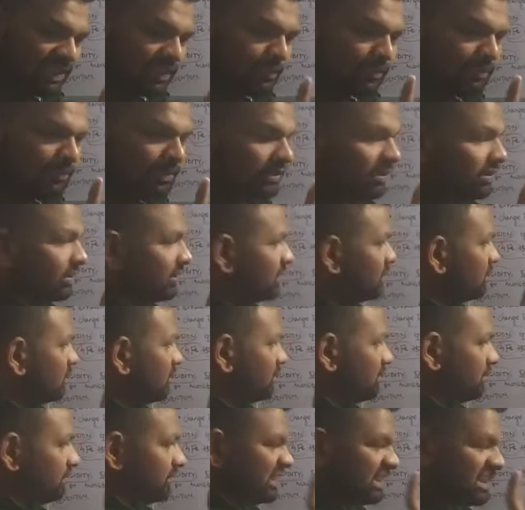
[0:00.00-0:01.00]
keep
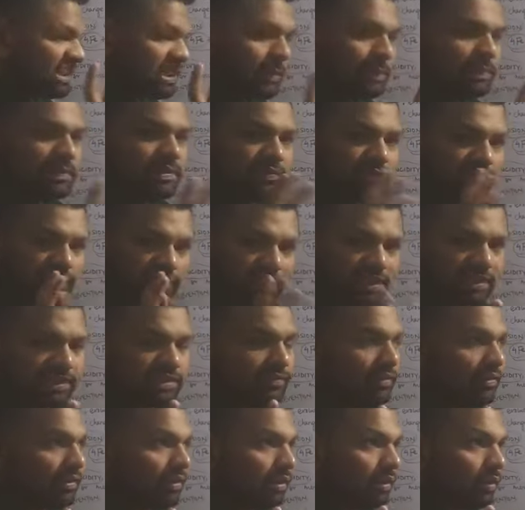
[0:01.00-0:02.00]
the chips
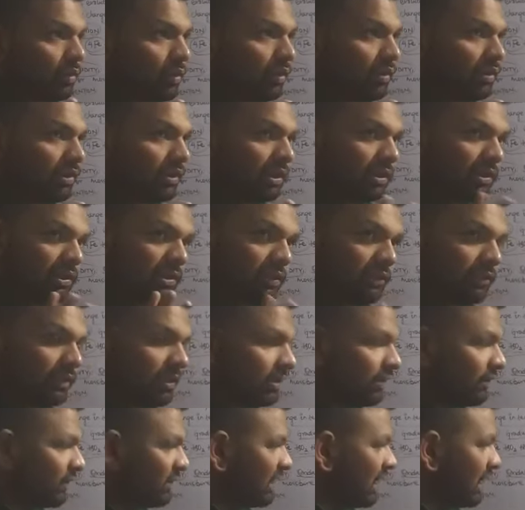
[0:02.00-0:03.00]
fresh for a long
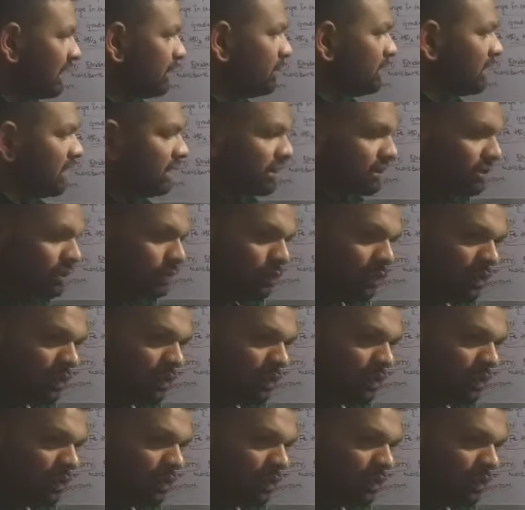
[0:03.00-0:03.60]
interval of time.